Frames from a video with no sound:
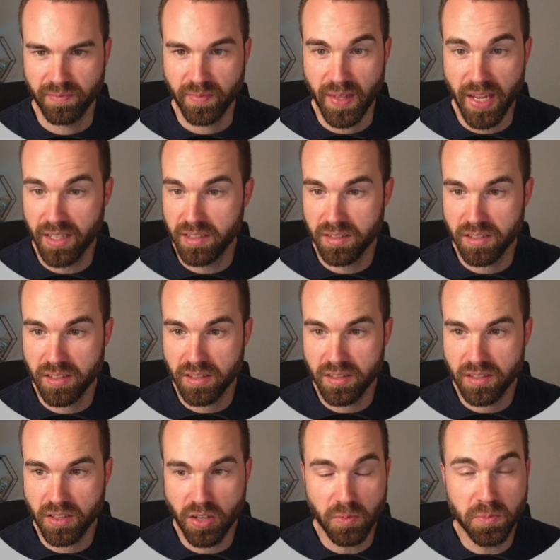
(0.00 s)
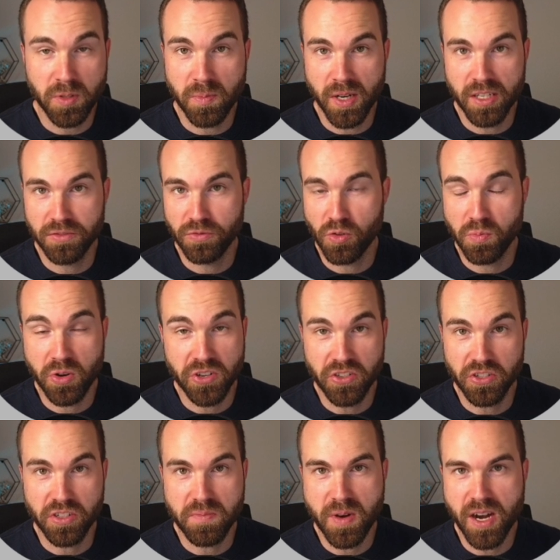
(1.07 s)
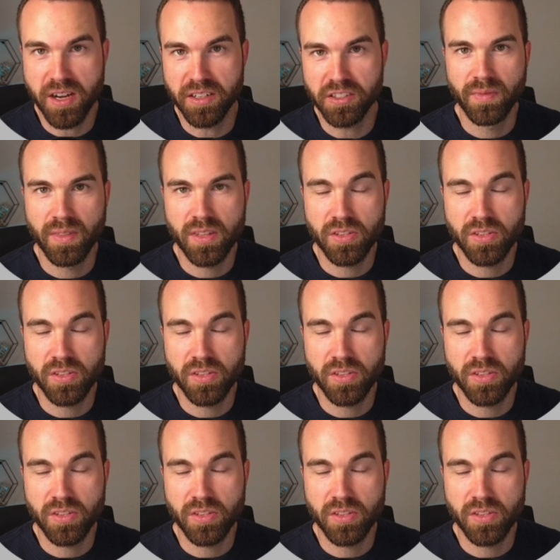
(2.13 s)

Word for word: Next, it's optimized for print on demand.